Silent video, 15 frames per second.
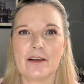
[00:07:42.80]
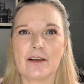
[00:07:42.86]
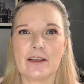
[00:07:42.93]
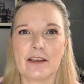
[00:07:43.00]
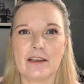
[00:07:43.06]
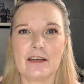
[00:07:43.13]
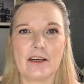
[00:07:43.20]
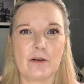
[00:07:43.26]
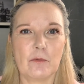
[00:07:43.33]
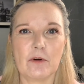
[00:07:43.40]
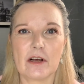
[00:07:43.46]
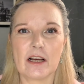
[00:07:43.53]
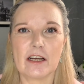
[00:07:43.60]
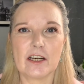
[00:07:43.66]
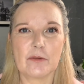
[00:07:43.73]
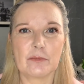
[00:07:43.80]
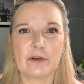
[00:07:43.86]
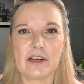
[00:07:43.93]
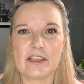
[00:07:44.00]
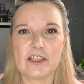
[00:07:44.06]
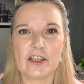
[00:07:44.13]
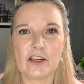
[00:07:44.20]
you know, what kind of
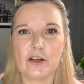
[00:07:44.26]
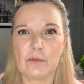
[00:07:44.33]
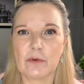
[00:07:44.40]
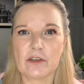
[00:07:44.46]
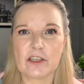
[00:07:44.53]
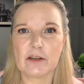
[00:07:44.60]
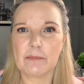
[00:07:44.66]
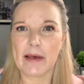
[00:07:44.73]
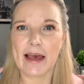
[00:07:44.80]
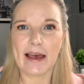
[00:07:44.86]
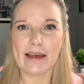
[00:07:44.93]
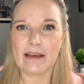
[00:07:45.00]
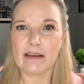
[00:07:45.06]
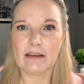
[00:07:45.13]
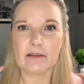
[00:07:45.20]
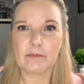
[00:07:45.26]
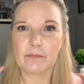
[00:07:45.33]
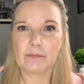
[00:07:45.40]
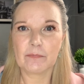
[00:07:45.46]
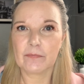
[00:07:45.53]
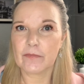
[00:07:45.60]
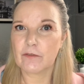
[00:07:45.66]
price that you want to pay
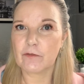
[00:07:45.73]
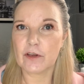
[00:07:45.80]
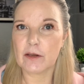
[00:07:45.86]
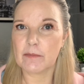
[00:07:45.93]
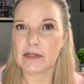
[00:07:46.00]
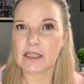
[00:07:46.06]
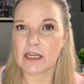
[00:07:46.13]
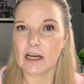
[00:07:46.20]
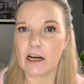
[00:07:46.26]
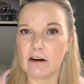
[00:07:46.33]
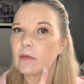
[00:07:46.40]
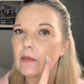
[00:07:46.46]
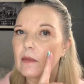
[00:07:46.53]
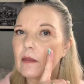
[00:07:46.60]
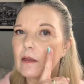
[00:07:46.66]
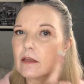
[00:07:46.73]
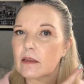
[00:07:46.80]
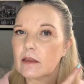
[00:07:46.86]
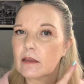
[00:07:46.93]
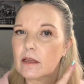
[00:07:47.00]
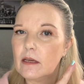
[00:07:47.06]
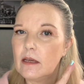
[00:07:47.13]
for your mascara.
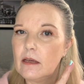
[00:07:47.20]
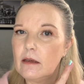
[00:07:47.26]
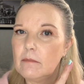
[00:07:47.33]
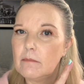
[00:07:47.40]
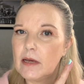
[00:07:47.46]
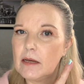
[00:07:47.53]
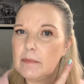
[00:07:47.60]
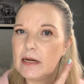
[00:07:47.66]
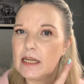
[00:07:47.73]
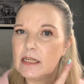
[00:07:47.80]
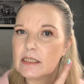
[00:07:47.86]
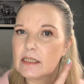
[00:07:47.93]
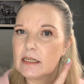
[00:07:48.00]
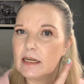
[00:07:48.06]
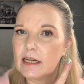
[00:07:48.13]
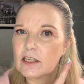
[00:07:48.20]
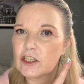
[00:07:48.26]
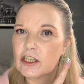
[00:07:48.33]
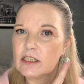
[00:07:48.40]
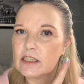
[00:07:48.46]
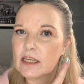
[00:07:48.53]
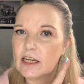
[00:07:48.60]
The Maybelline Lash
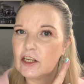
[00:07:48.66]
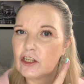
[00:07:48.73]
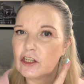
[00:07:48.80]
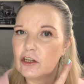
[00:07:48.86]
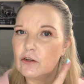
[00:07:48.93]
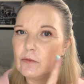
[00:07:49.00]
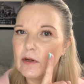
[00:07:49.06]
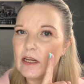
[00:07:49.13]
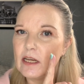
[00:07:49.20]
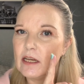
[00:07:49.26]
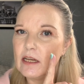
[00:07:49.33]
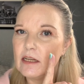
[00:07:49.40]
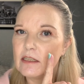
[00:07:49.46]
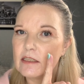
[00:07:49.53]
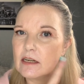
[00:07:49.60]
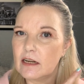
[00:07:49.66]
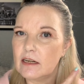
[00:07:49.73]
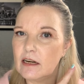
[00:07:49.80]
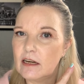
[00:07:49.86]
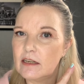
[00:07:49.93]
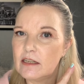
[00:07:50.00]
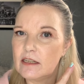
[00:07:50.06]
Sensational is
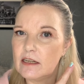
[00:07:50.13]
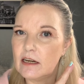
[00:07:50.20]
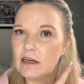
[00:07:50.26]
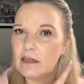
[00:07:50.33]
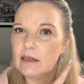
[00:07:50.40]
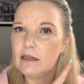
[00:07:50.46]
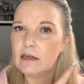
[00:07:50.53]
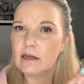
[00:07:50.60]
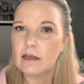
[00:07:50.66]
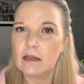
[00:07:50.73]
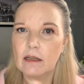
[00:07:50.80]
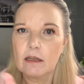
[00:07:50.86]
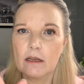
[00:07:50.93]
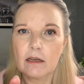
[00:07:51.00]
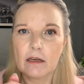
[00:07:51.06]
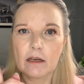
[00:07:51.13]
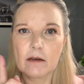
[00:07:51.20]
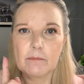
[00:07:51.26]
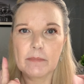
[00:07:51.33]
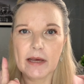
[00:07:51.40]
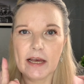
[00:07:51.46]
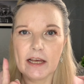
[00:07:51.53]
£9.99.
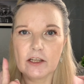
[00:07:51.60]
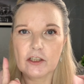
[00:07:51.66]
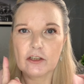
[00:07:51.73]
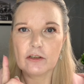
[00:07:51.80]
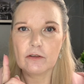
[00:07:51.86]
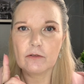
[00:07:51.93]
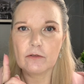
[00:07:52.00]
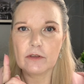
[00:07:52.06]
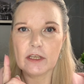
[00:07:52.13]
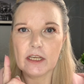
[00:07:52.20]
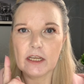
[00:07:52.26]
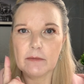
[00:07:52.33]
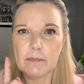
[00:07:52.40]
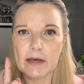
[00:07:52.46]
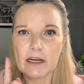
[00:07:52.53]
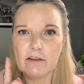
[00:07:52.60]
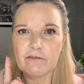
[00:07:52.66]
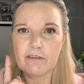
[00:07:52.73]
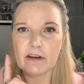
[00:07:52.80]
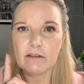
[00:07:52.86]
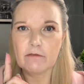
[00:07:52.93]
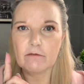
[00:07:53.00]
compared to the
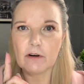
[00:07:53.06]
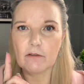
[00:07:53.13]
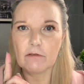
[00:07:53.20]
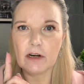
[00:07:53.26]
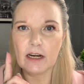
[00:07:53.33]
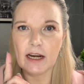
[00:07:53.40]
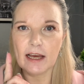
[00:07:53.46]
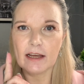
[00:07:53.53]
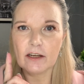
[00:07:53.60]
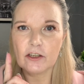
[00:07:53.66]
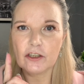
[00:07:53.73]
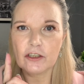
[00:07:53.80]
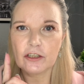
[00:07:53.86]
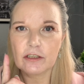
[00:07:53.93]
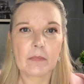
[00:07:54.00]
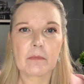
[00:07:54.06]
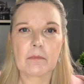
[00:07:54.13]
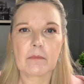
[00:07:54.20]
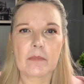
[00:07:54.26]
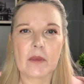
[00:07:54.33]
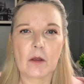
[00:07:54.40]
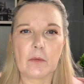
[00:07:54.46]
Benefit Roller Lash,
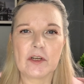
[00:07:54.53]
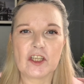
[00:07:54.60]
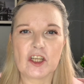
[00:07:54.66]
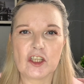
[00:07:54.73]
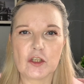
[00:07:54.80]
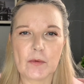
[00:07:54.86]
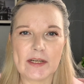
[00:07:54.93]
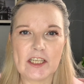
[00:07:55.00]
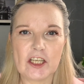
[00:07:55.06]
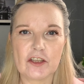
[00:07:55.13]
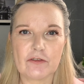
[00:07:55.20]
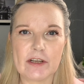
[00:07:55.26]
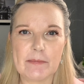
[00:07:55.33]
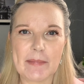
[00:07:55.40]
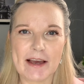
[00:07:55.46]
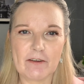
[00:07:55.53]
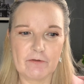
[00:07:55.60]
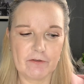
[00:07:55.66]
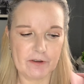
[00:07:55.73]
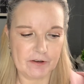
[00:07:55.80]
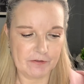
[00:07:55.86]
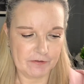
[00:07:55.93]
which is
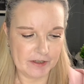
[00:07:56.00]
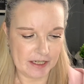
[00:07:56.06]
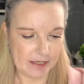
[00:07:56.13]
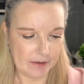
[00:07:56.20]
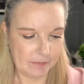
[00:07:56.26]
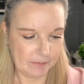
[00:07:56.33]
£23.50.